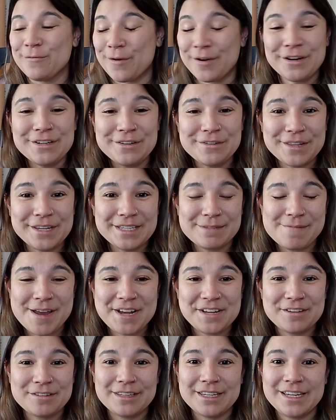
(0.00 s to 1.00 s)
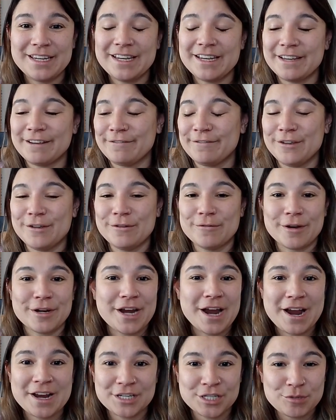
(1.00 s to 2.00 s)
do things manually, if you are
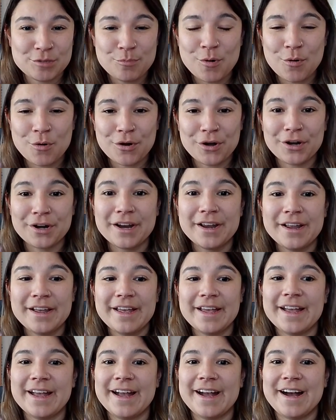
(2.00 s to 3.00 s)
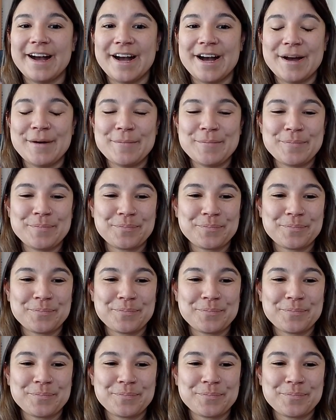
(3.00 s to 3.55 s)
cash poor, and